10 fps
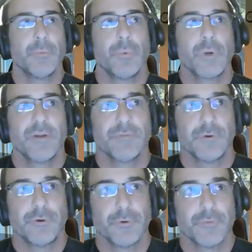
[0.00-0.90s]
What I've
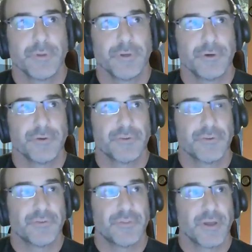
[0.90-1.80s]
learned over the years
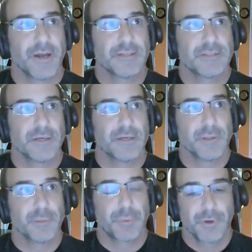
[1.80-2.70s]
is that
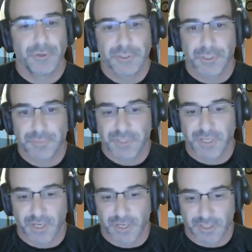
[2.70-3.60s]
the partnerships
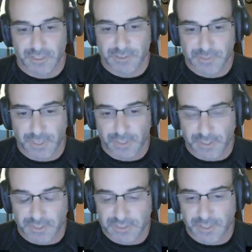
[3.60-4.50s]
can
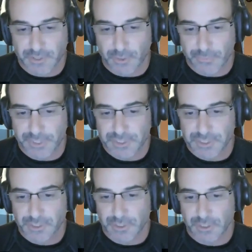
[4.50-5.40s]
extend our
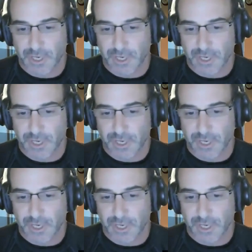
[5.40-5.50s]
reach a